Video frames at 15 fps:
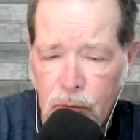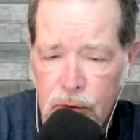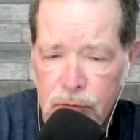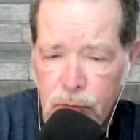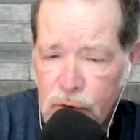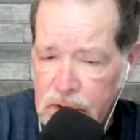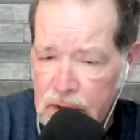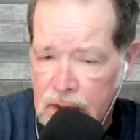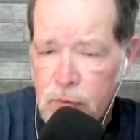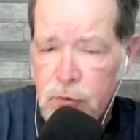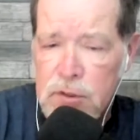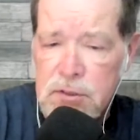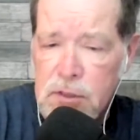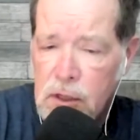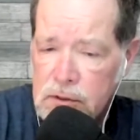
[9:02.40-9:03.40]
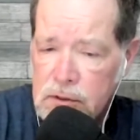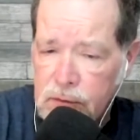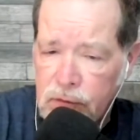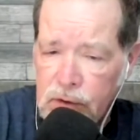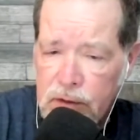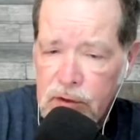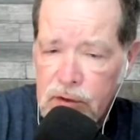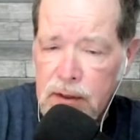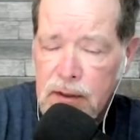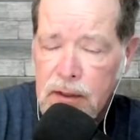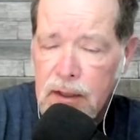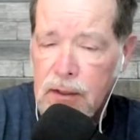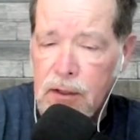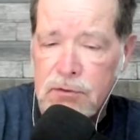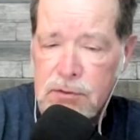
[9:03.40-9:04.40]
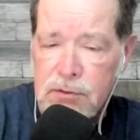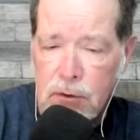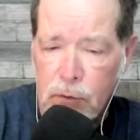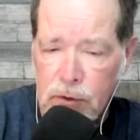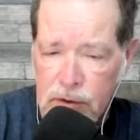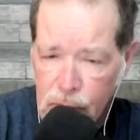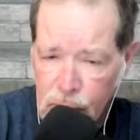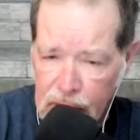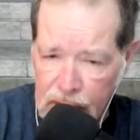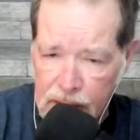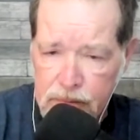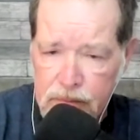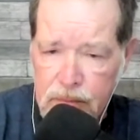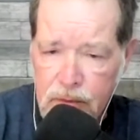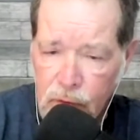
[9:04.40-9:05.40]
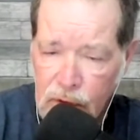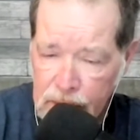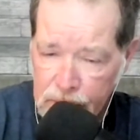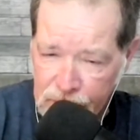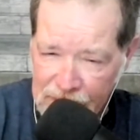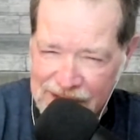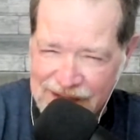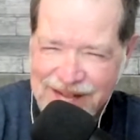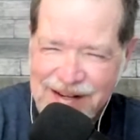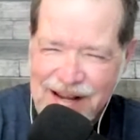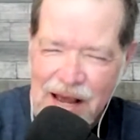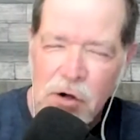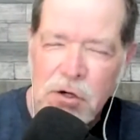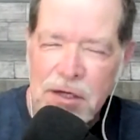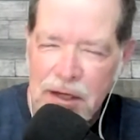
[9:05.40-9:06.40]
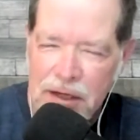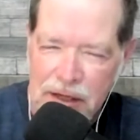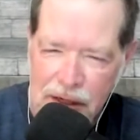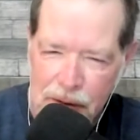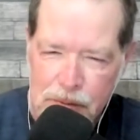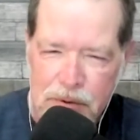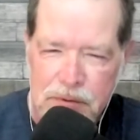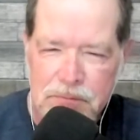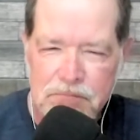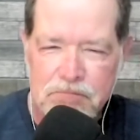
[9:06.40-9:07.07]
with the increased cost of living and also with the Ram van? How can I help?